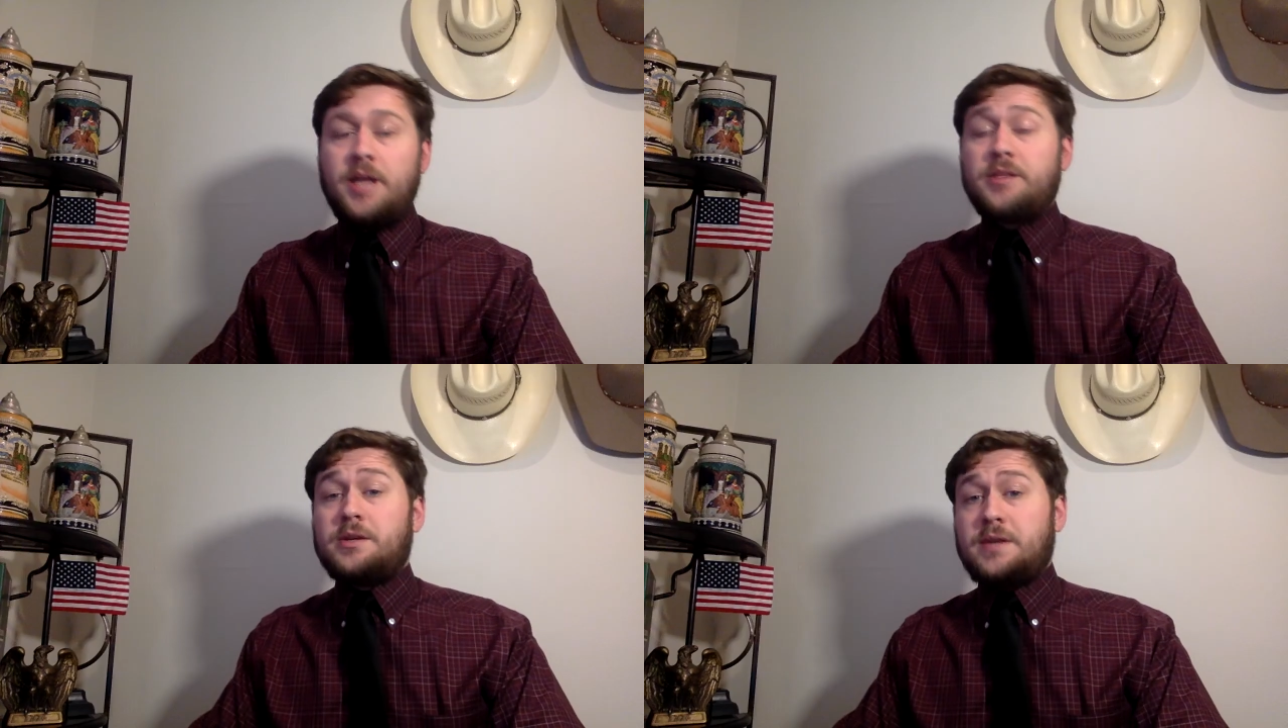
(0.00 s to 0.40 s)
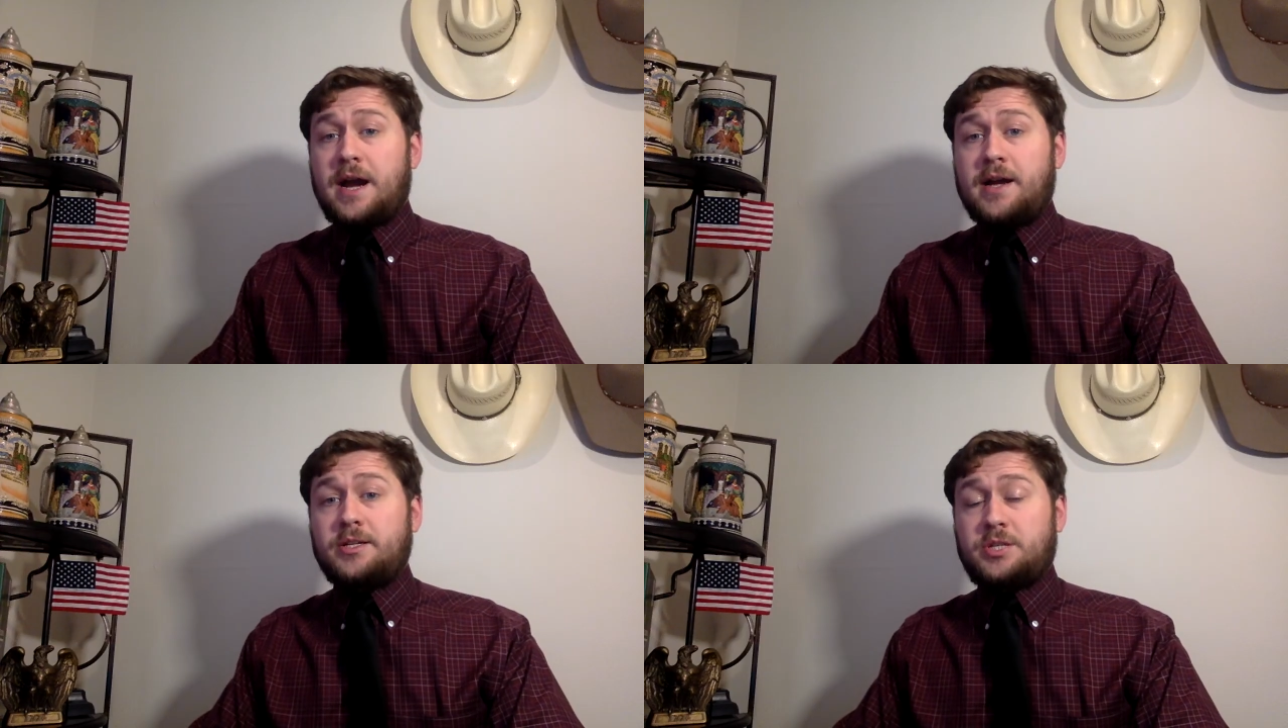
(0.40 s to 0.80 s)

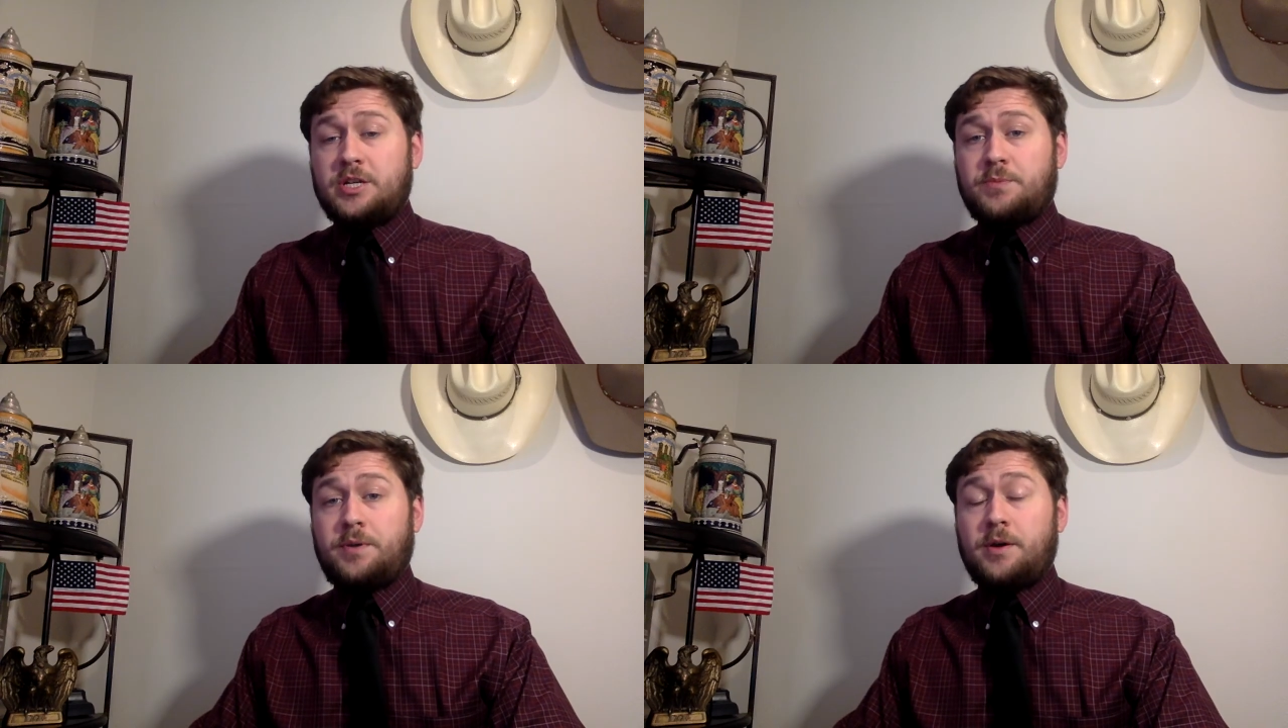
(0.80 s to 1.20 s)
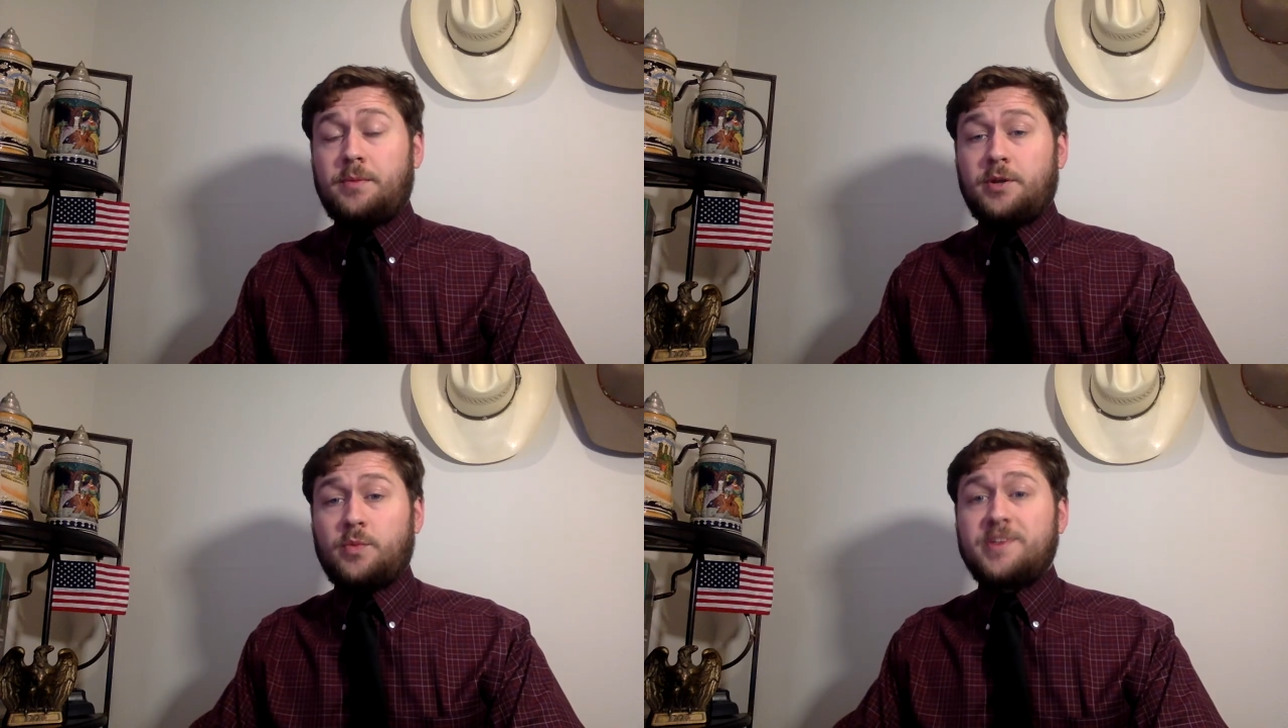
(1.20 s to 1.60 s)
United States
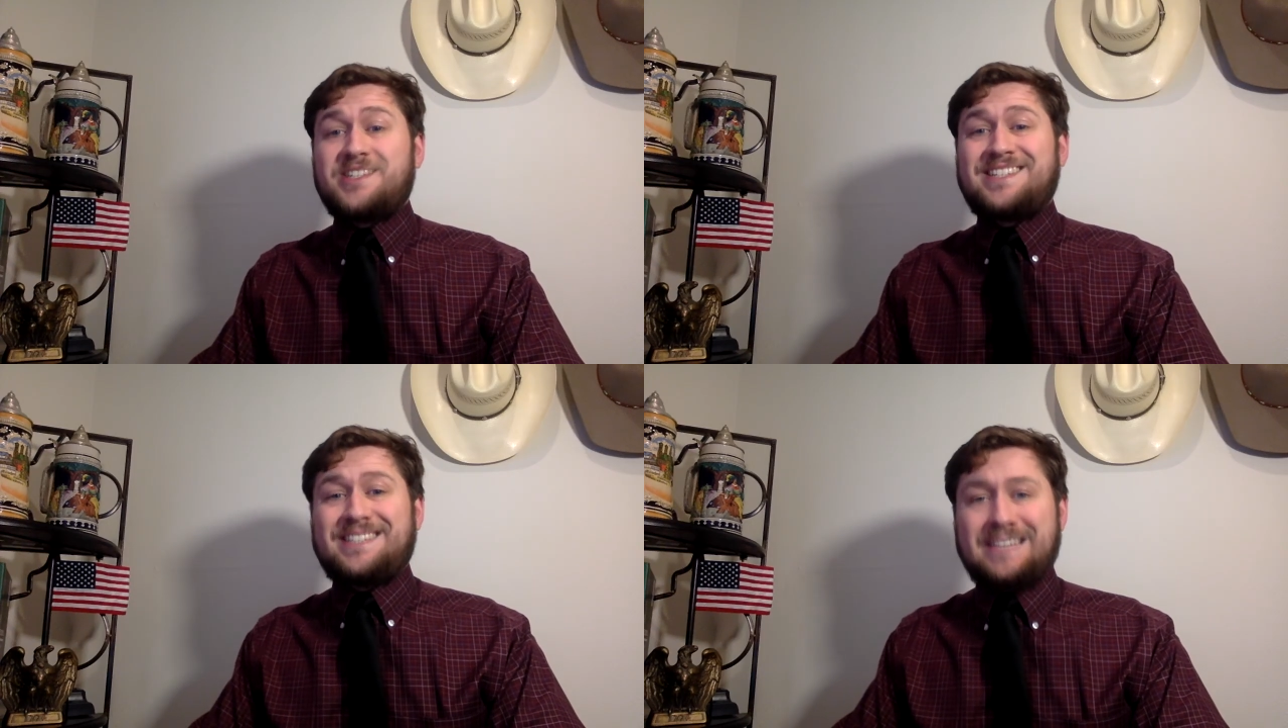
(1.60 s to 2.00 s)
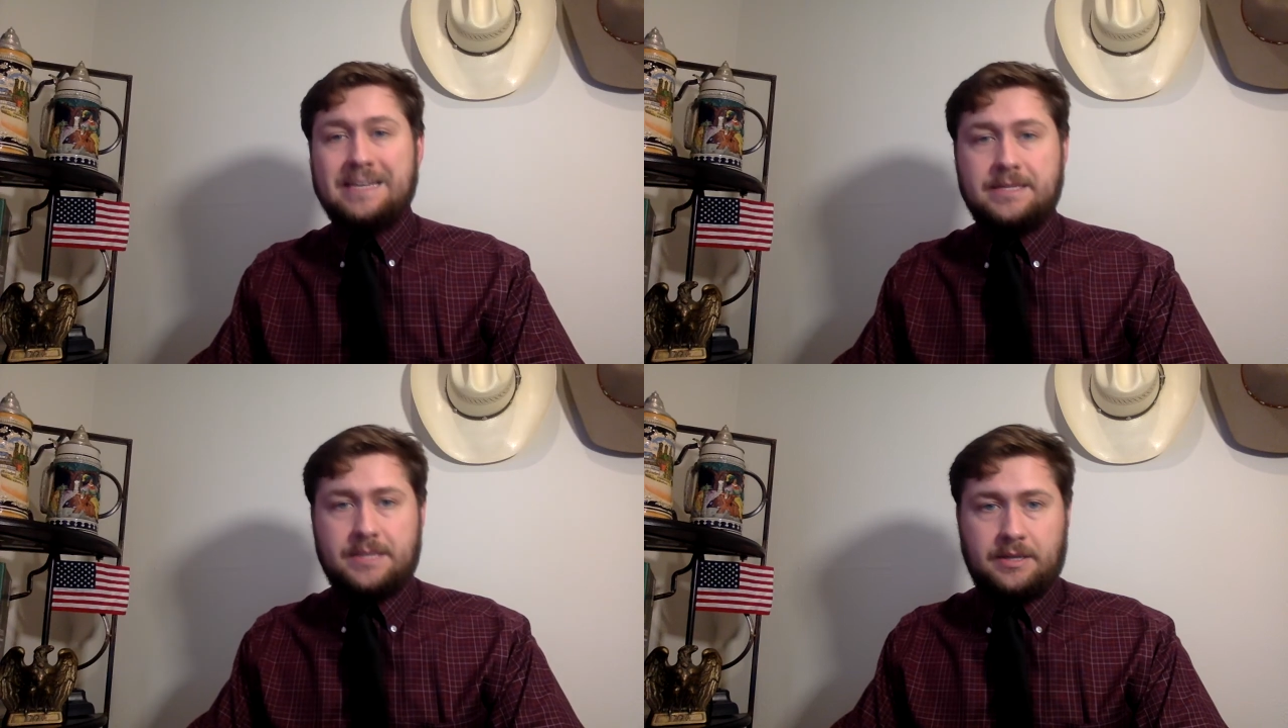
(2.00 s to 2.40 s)
public was
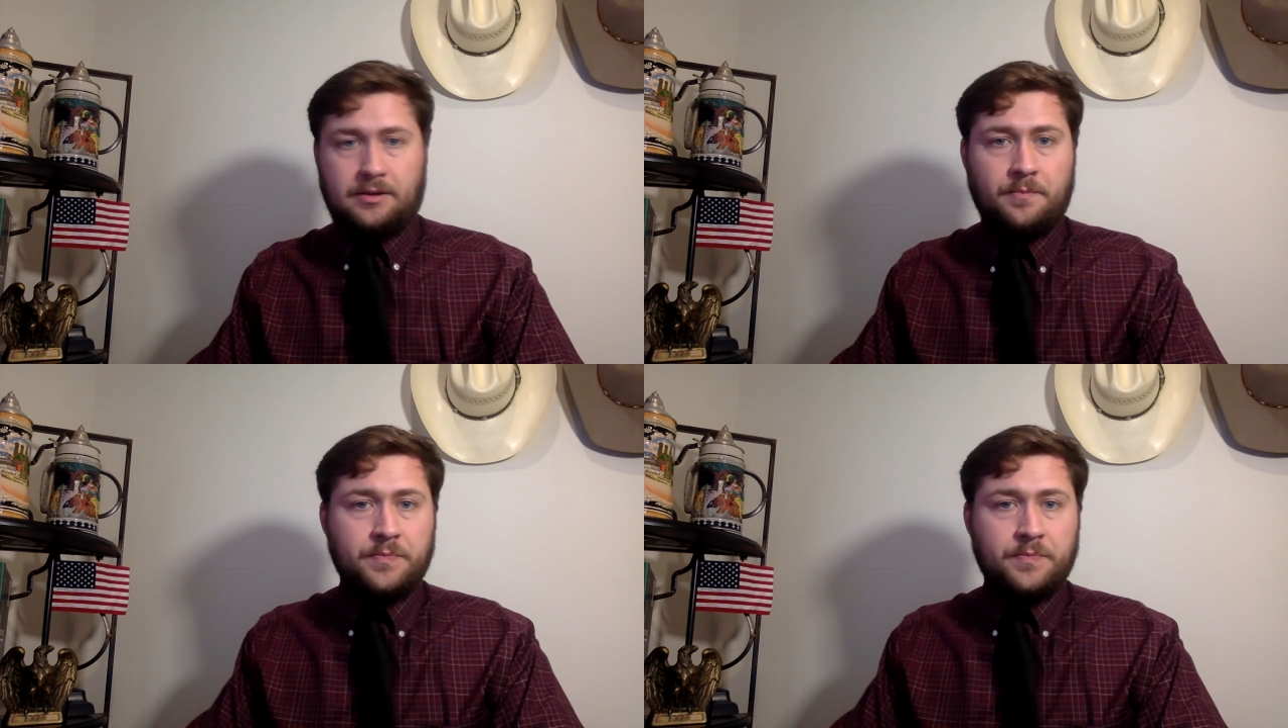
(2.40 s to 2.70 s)
seething,